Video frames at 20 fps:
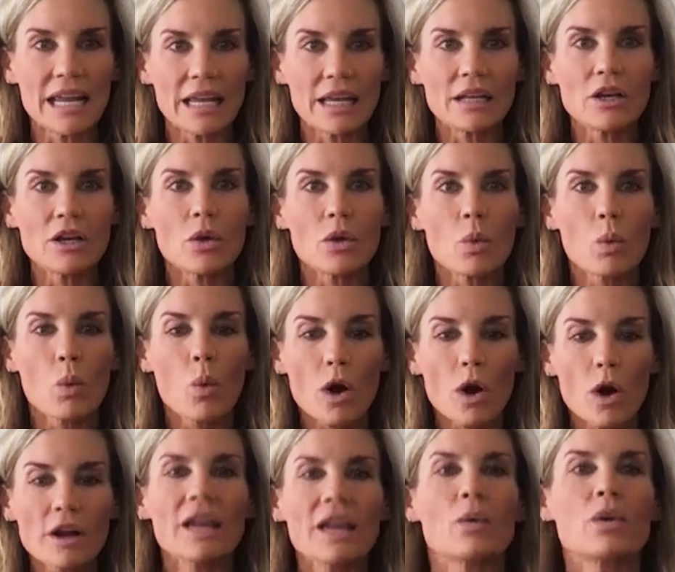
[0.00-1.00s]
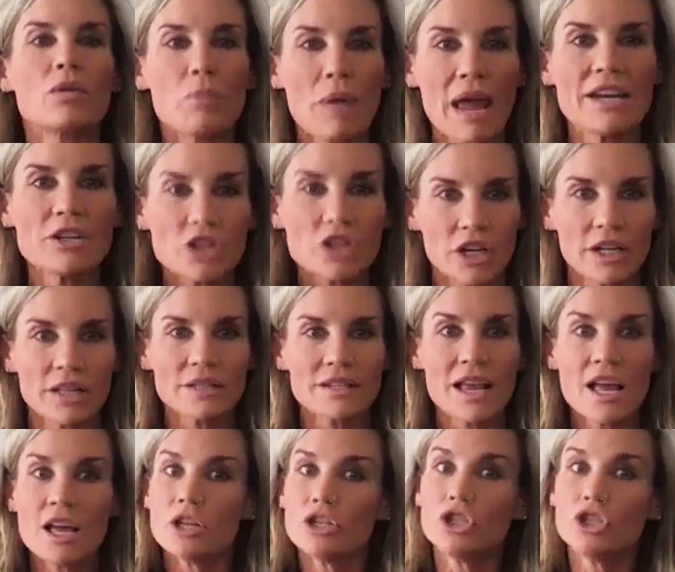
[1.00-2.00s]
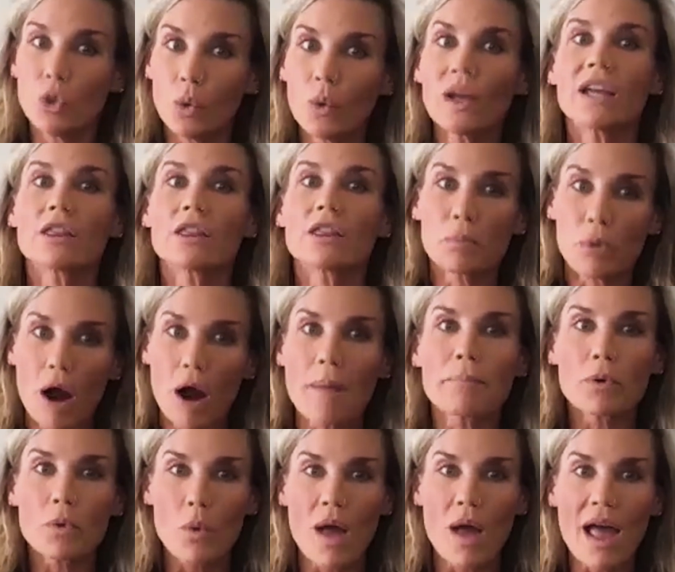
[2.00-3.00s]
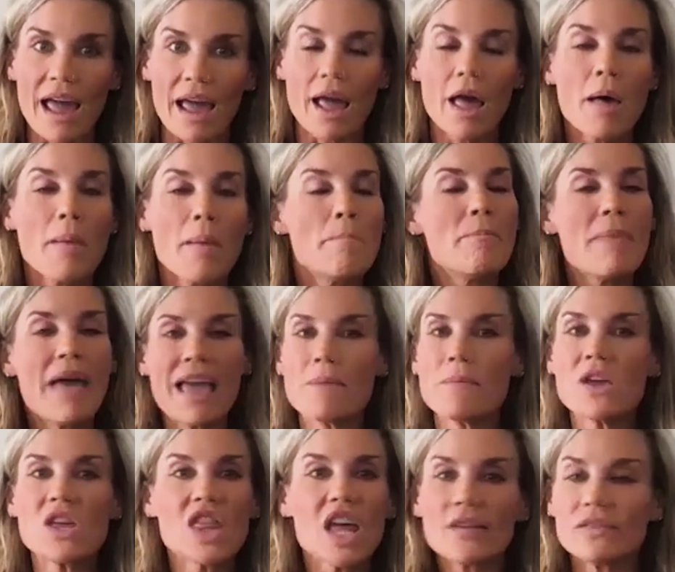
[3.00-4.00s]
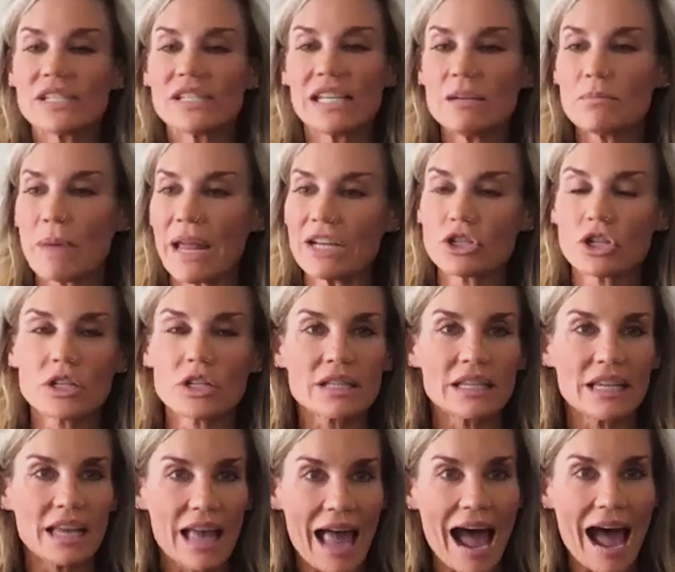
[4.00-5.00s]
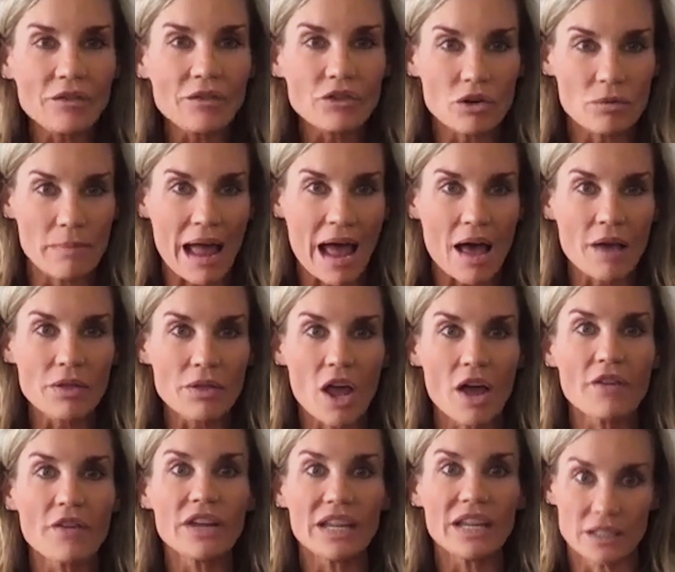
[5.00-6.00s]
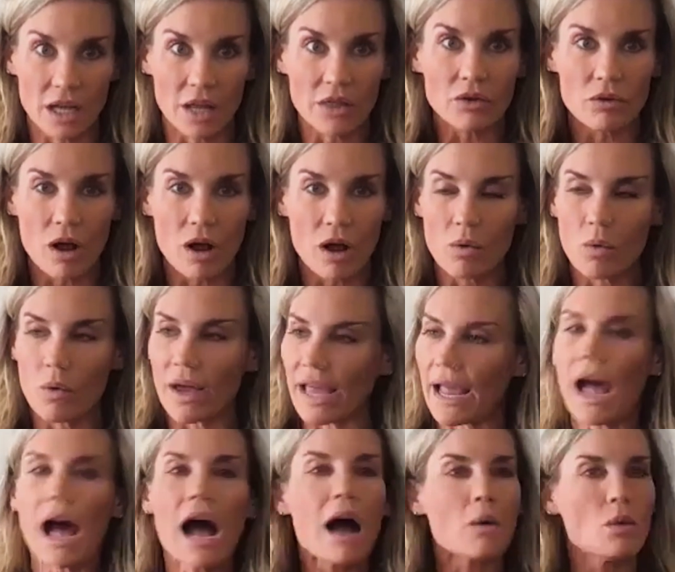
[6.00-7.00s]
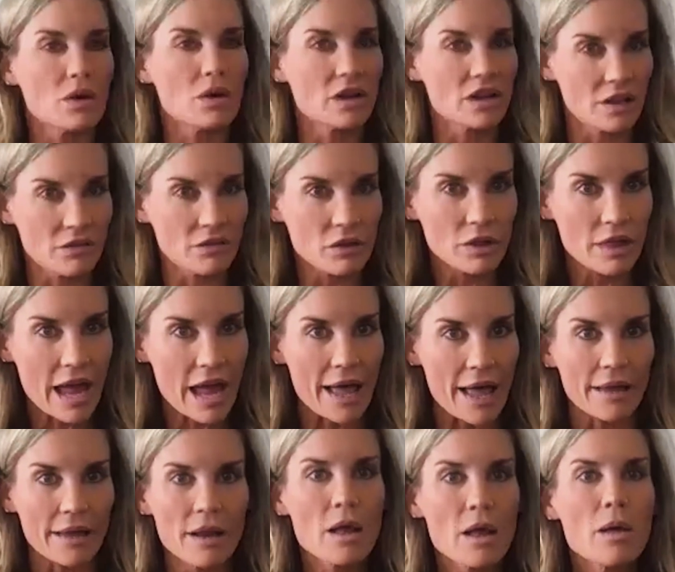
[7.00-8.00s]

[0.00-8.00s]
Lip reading: in working with patients, doing it the proper way. Maybe they've seen patients' aftermath of it done the wrong way. I will give you that.